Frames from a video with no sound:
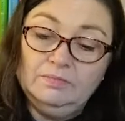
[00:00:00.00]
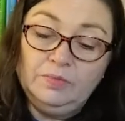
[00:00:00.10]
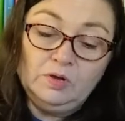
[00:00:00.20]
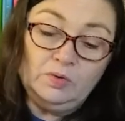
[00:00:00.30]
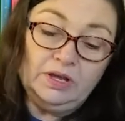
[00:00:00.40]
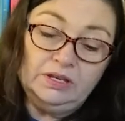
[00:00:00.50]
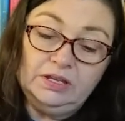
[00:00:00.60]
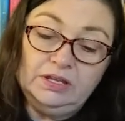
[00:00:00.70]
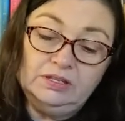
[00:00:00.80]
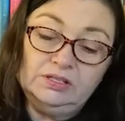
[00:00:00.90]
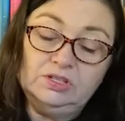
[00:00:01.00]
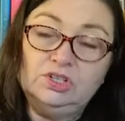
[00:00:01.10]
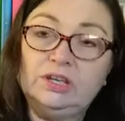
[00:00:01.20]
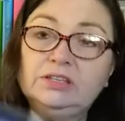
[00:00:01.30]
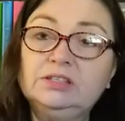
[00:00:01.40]
Book 1 is
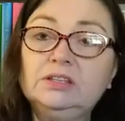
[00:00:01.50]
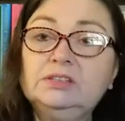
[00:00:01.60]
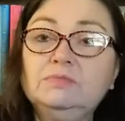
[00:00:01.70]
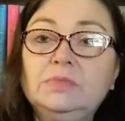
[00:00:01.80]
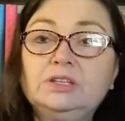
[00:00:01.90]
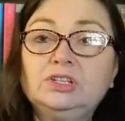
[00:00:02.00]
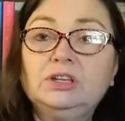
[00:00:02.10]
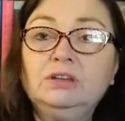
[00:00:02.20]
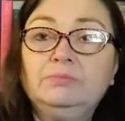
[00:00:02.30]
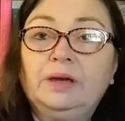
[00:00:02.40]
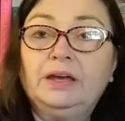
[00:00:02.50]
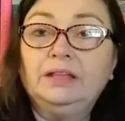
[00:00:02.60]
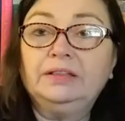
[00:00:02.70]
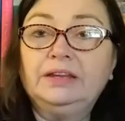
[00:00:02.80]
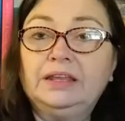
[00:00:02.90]
Justice Mission
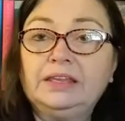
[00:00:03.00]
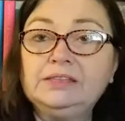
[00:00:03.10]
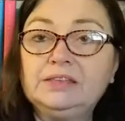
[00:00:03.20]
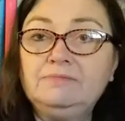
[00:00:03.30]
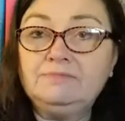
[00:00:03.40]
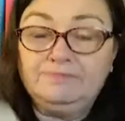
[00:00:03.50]
by Lynette Eason.